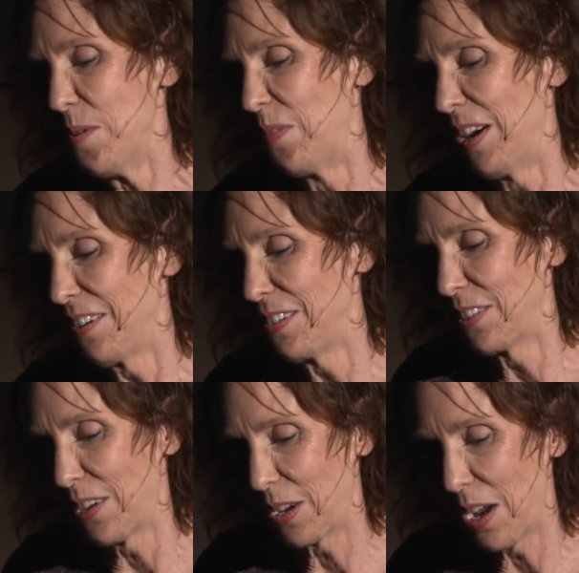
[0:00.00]
But it
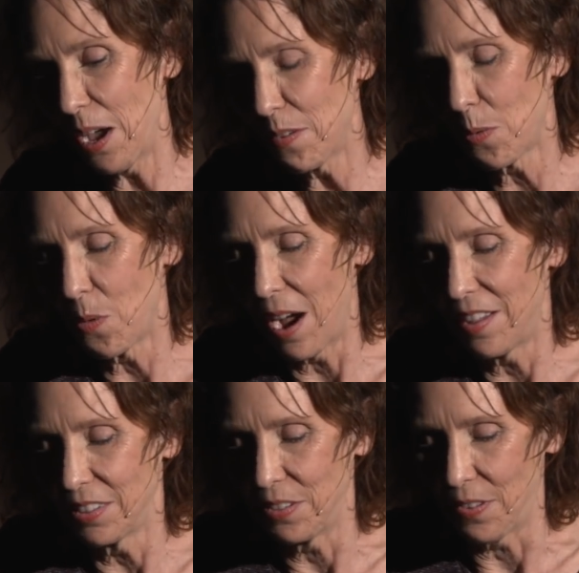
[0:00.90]
was kind of a
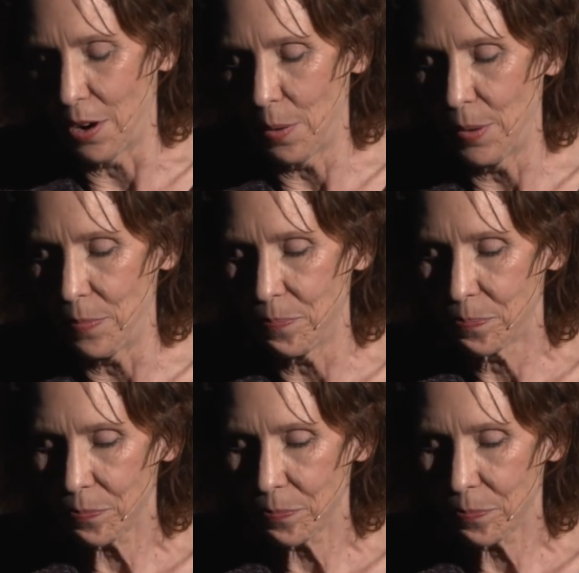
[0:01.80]
wild environment.